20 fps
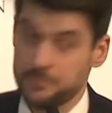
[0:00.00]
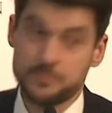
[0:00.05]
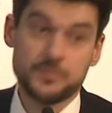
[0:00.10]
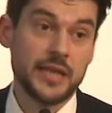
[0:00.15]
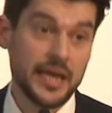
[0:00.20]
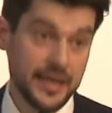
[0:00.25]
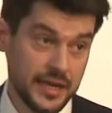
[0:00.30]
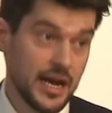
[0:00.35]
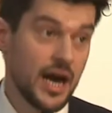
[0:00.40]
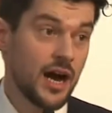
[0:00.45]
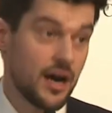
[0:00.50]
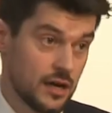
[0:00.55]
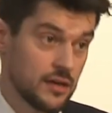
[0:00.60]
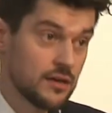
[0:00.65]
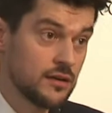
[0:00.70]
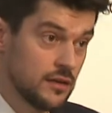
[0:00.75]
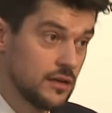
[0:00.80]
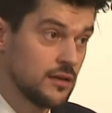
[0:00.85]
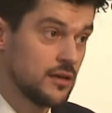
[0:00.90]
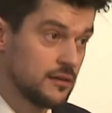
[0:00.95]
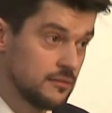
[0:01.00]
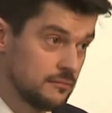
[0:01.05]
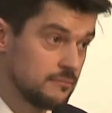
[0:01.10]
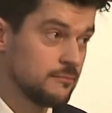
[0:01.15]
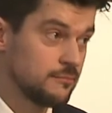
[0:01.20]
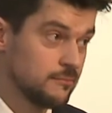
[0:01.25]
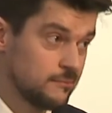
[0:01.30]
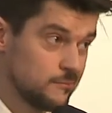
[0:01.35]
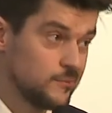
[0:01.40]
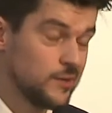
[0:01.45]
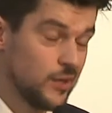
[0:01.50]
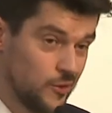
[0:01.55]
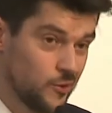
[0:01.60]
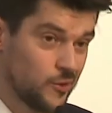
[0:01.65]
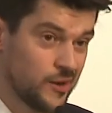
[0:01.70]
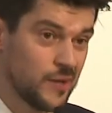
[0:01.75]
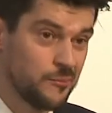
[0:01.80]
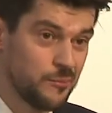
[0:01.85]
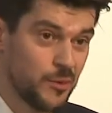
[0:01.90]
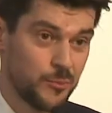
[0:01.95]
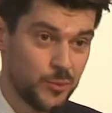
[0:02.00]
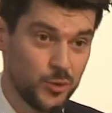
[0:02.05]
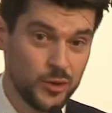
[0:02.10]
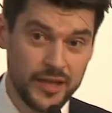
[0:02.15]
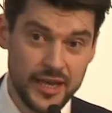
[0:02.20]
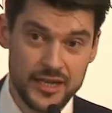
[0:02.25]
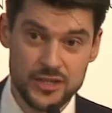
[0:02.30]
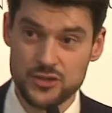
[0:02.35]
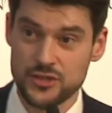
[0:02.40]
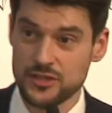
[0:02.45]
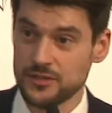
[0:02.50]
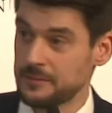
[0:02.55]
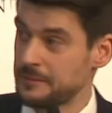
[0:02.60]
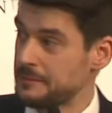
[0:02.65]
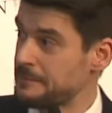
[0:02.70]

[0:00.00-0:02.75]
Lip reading: They are the local population.